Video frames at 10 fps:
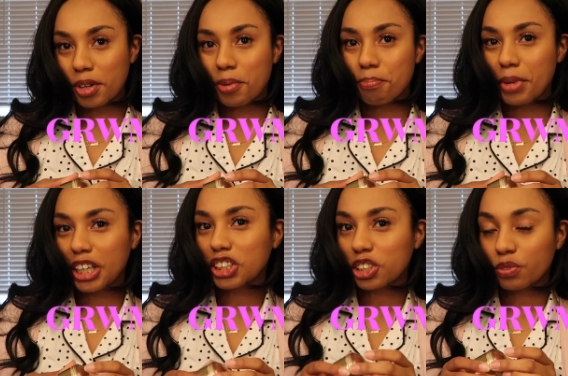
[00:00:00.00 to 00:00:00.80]
a
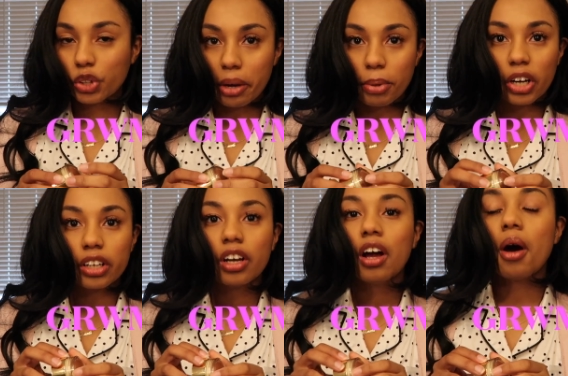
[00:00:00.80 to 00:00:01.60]
makeshift tripod
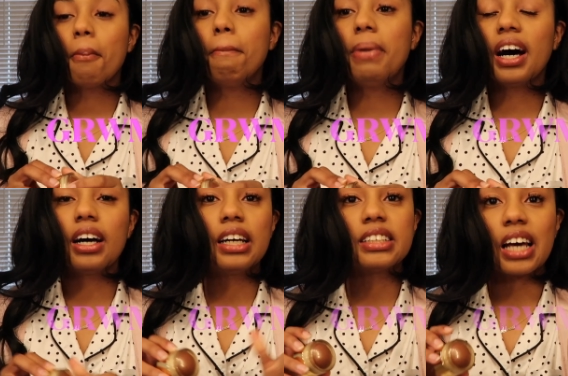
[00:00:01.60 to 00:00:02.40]

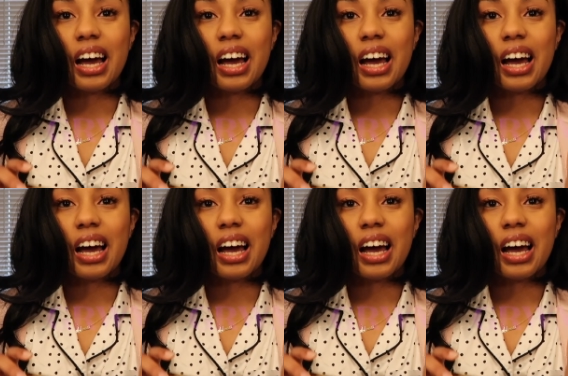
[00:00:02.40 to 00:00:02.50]
but